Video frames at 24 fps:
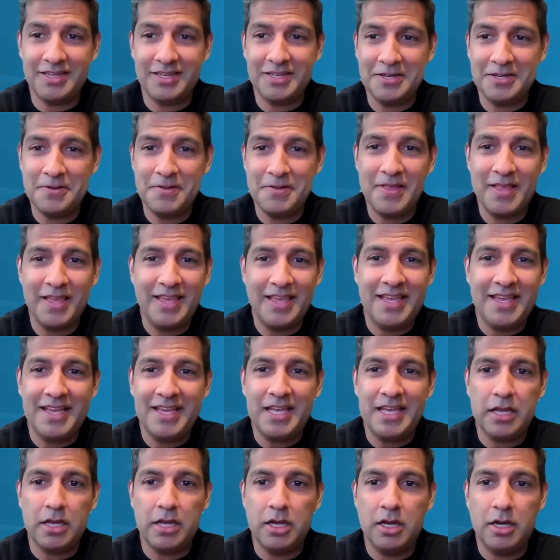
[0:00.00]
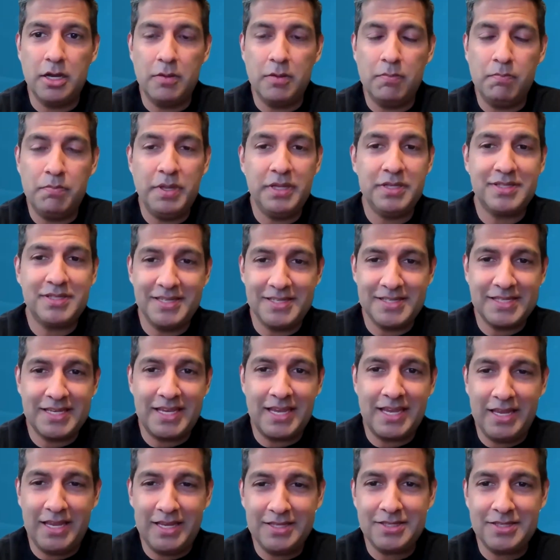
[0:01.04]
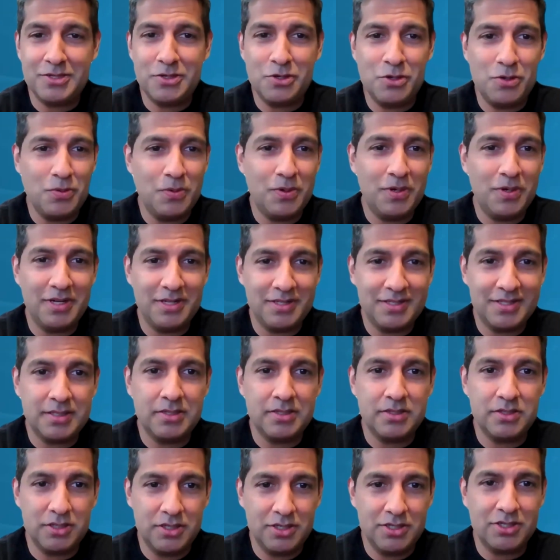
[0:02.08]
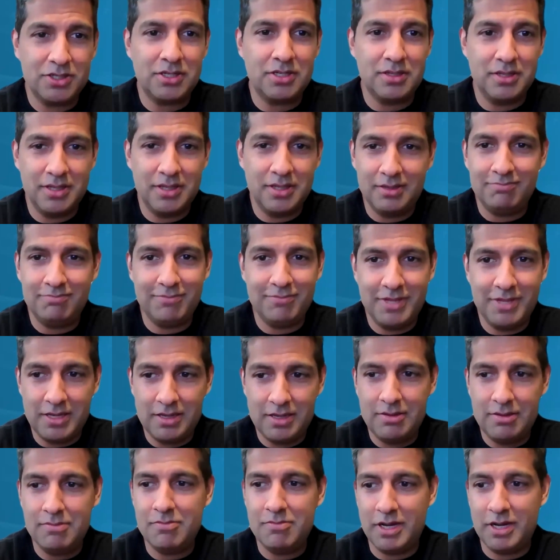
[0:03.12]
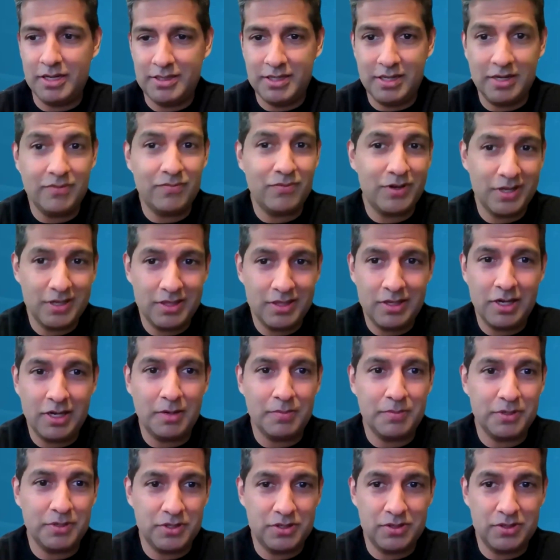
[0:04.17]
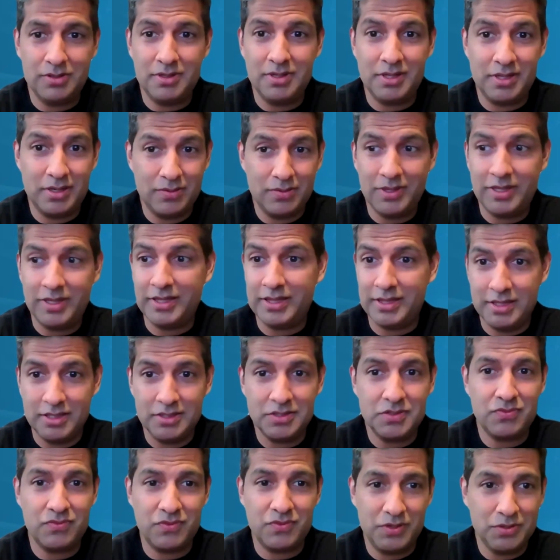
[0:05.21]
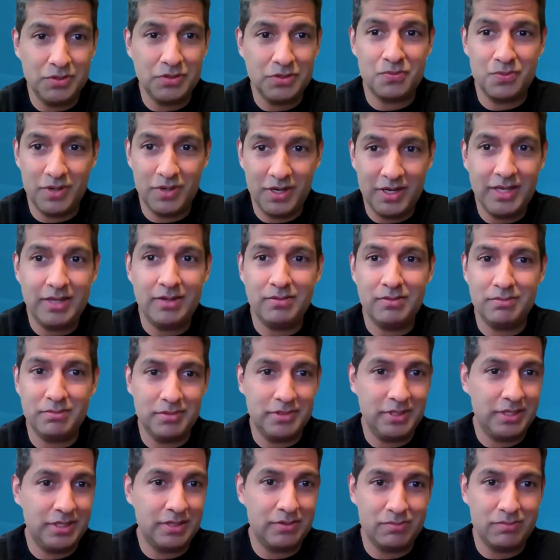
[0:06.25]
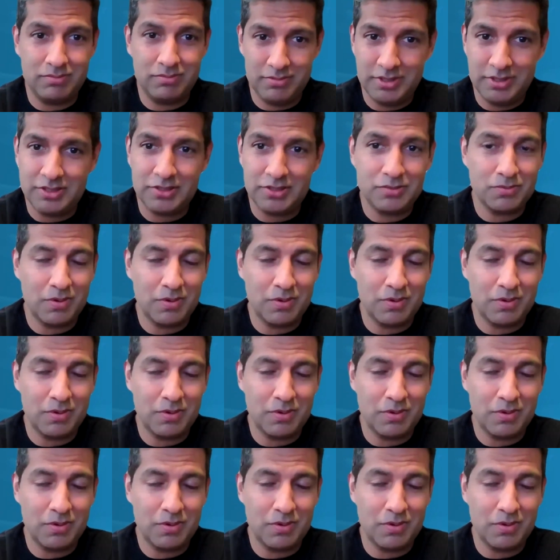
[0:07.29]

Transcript: a business case nuanced decision. They identified the opportunity and they were like, this feels right. Like this is